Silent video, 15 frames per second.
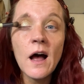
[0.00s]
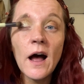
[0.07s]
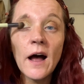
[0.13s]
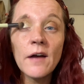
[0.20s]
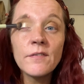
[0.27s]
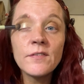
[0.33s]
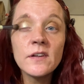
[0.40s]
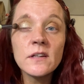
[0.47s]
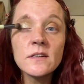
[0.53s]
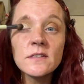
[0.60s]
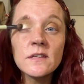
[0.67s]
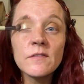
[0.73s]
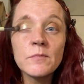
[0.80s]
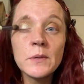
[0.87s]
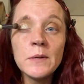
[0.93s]
I feel as
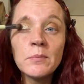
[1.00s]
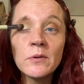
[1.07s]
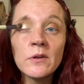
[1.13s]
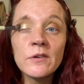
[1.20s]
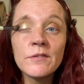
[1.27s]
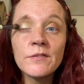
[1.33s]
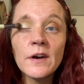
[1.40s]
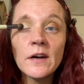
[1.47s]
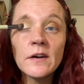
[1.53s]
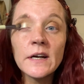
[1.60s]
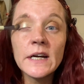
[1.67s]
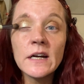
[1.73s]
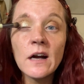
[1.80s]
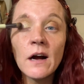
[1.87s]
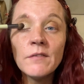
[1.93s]
if people are
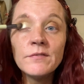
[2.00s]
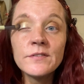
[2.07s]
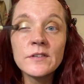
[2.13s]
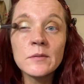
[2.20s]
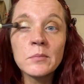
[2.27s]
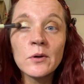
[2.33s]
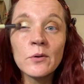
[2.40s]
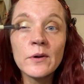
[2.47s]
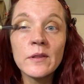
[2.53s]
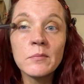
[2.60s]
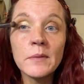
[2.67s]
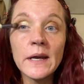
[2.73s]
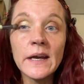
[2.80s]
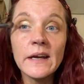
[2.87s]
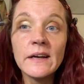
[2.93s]
very comfortable with
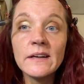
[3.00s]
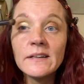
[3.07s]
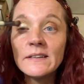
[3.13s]
me.